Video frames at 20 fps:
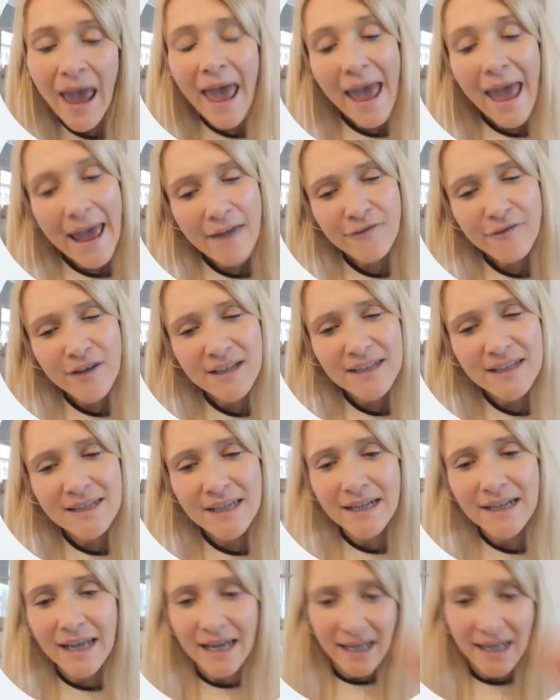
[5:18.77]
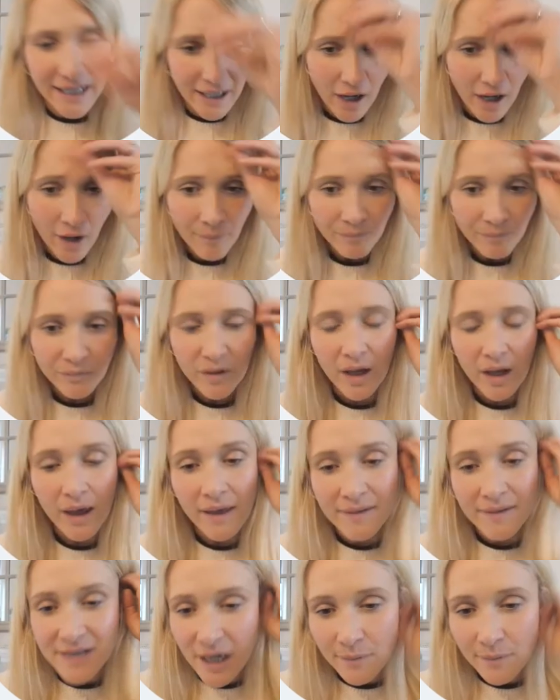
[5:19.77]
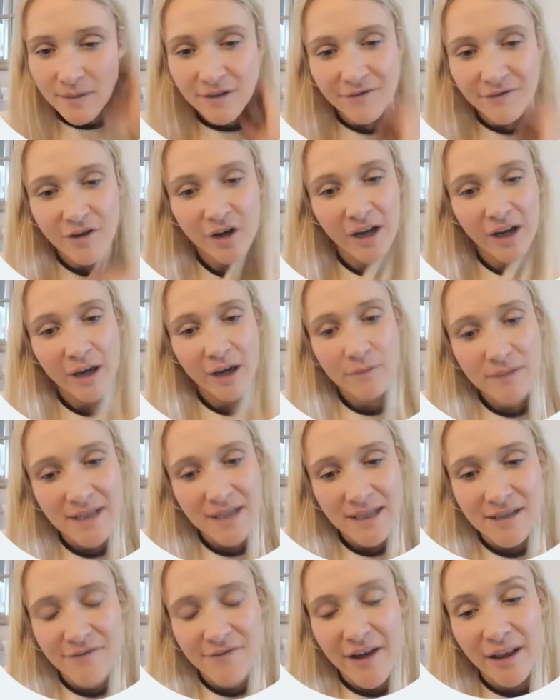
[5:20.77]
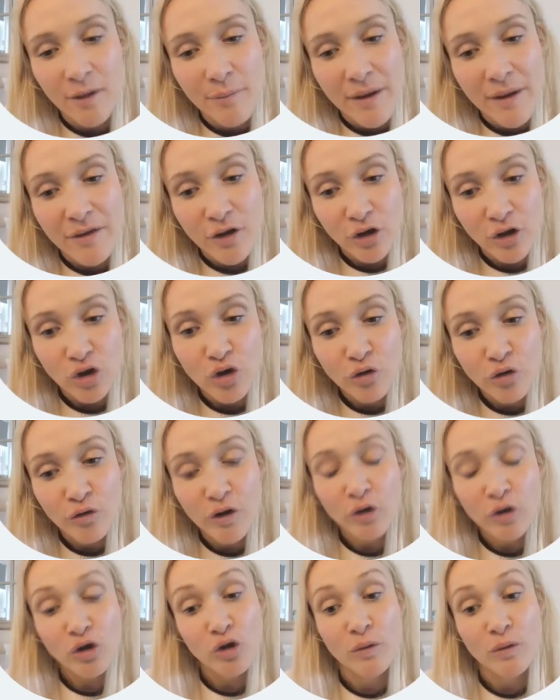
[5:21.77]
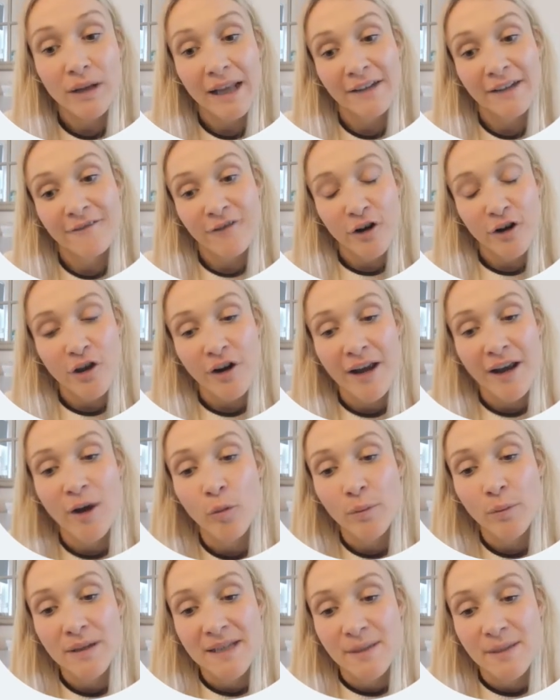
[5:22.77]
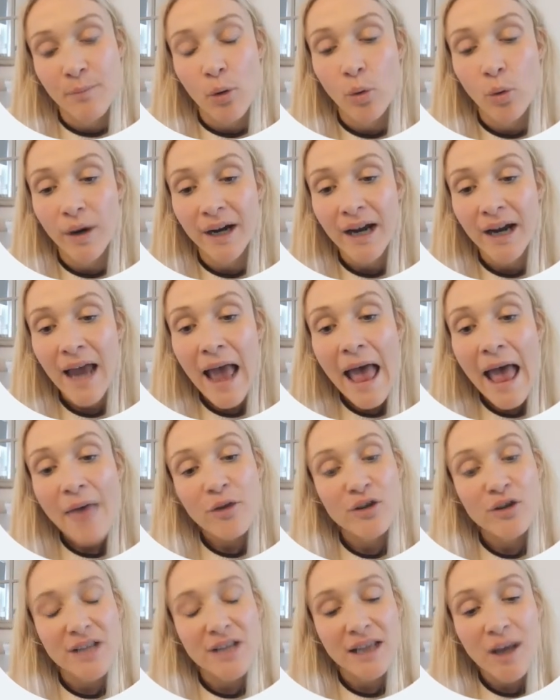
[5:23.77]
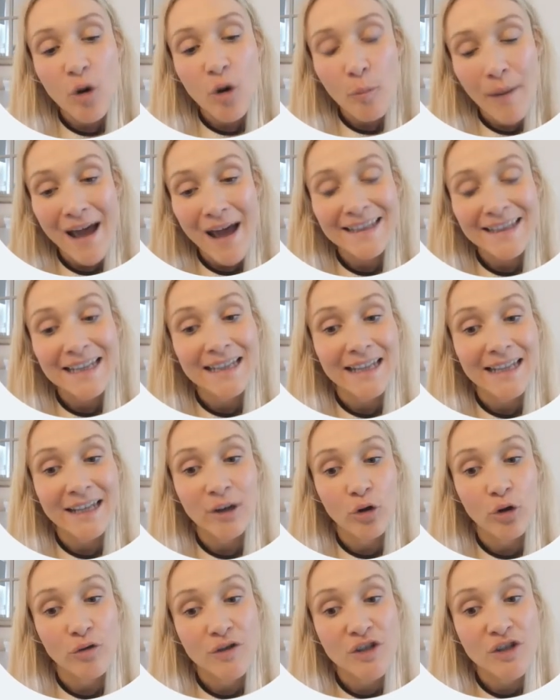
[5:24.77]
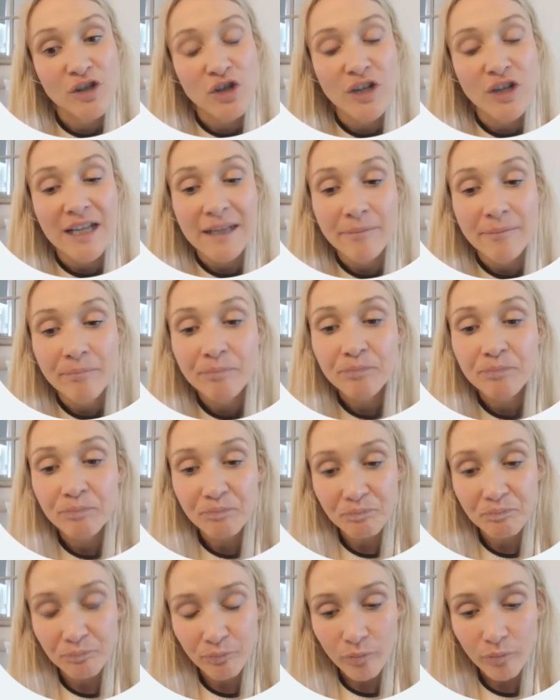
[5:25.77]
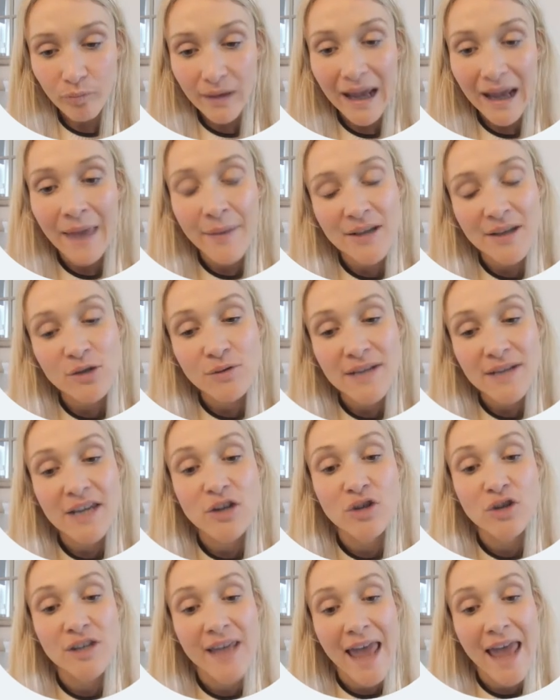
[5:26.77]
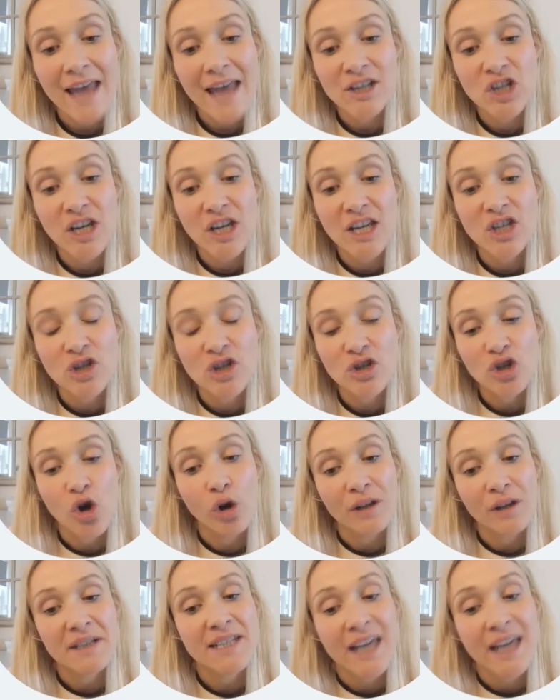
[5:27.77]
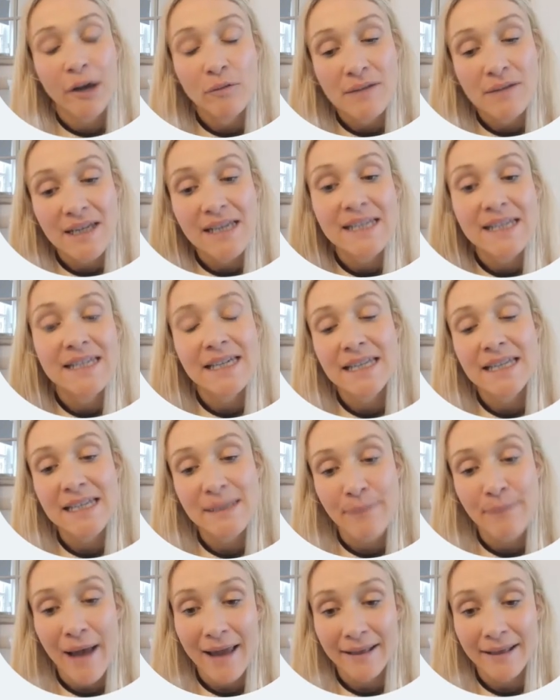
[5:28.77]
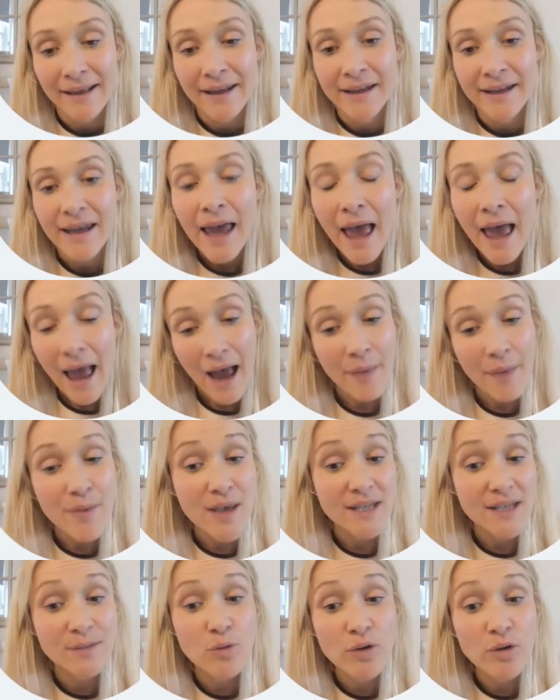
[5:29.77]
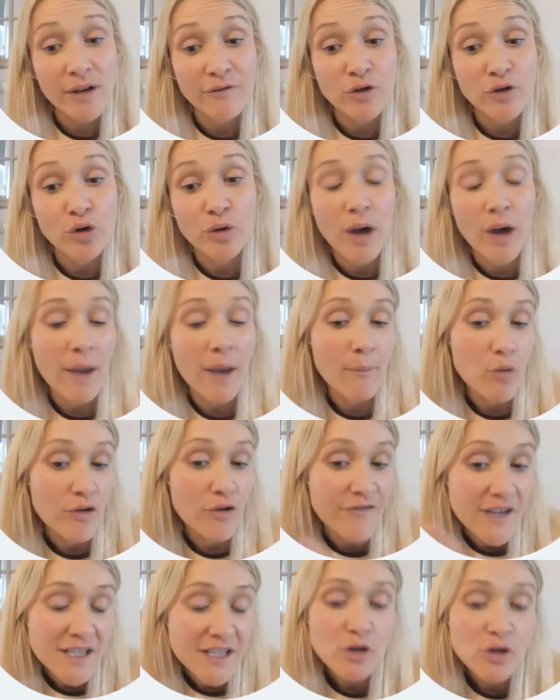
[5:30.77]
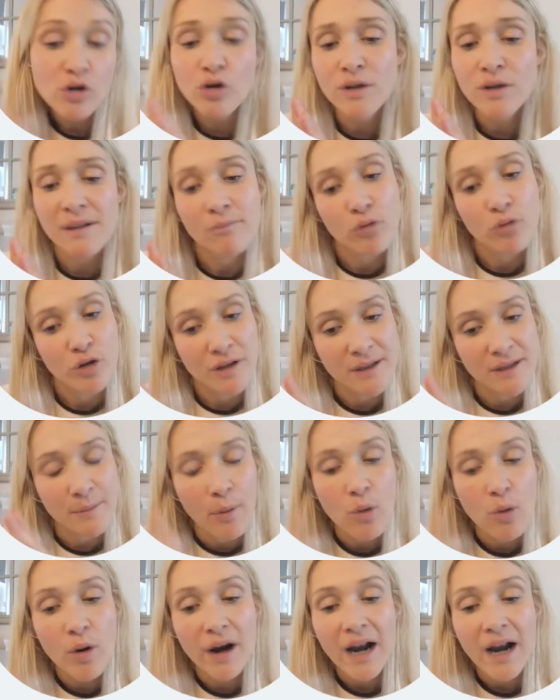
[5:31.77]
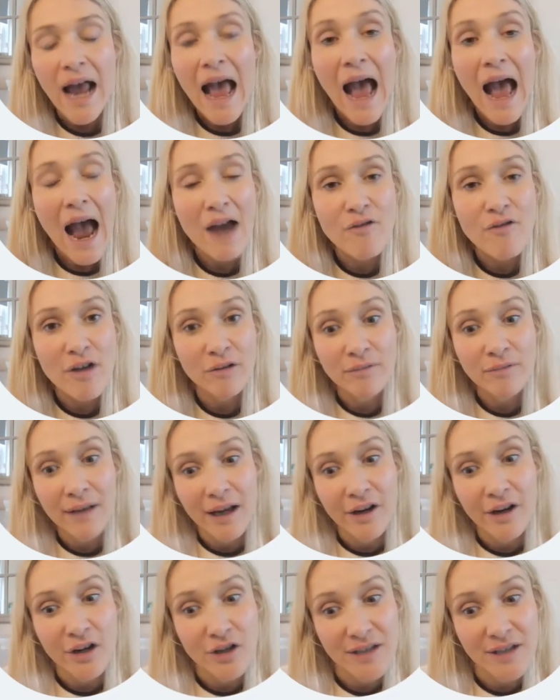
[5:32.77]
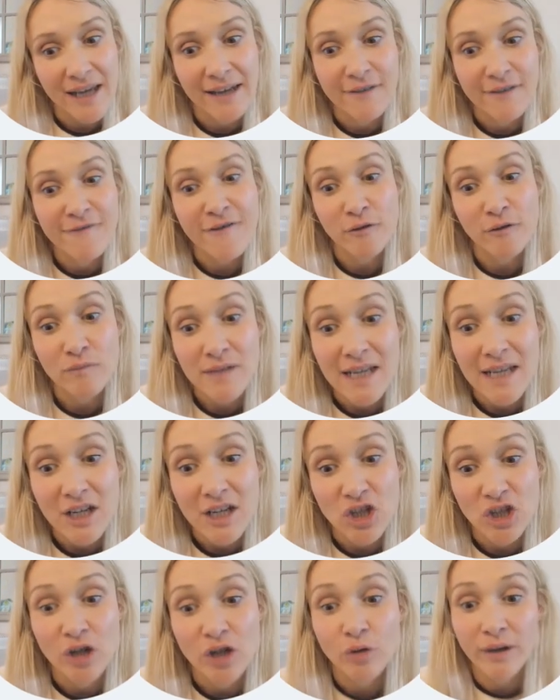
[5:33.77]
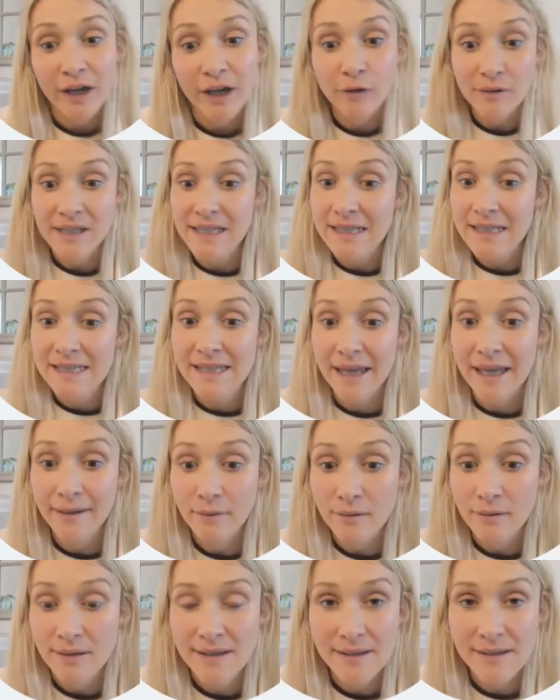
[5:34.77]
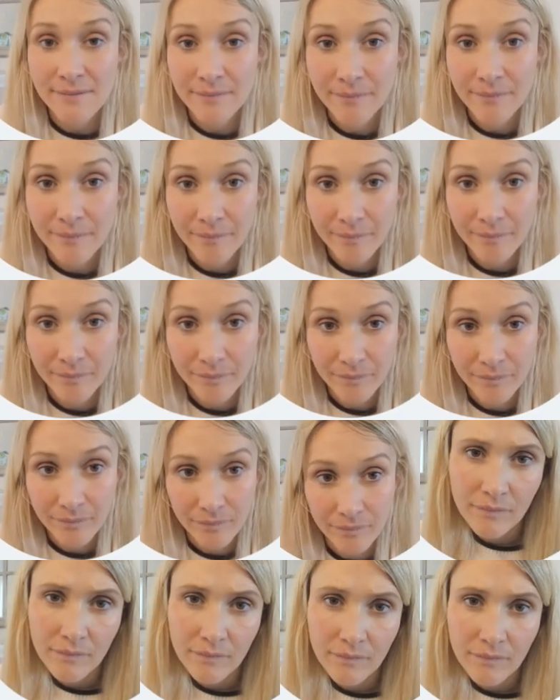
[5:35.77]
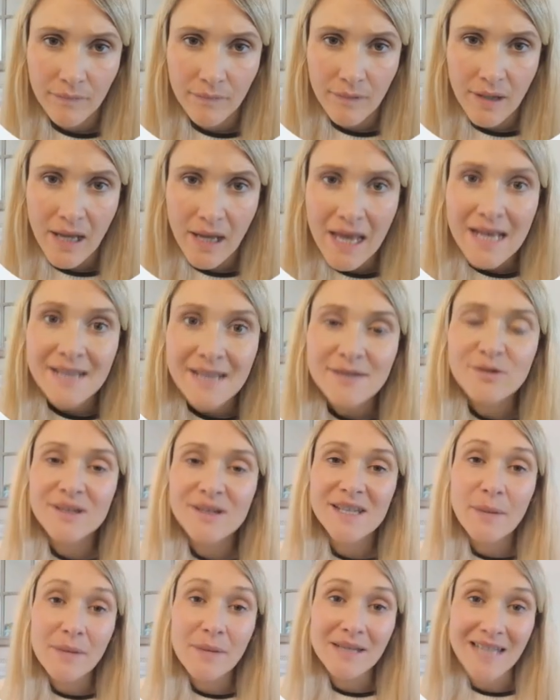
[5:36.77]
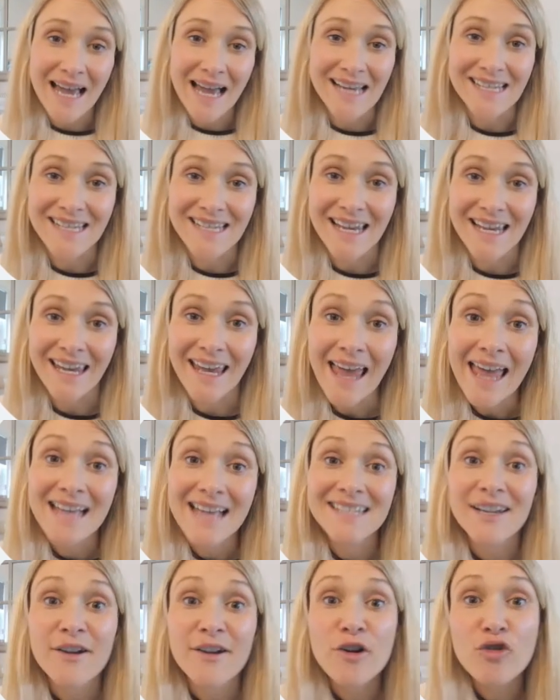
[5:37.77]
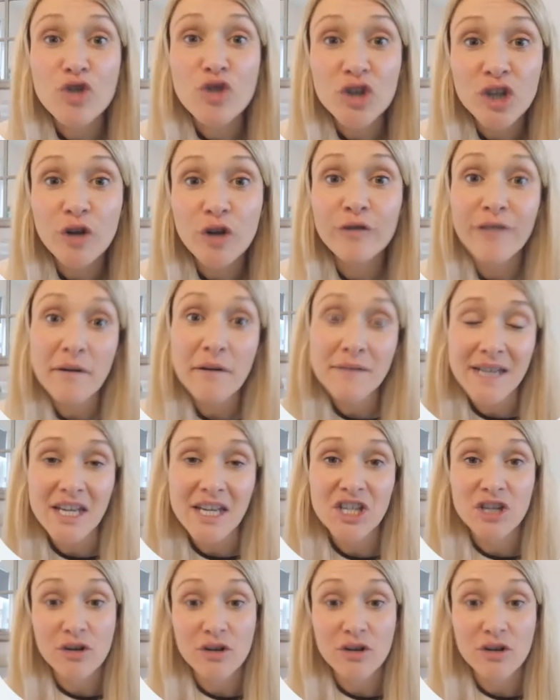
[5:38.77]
If this is an area in terms of their counting development that you feel you would like further help and support, there's a little Padlet link on the screen. And this will take you to the Education Scotland Counting Series Padlet. And this will give you more videos and more support around learners' kind of foundational counting skills. So subitizing is a crucial foundational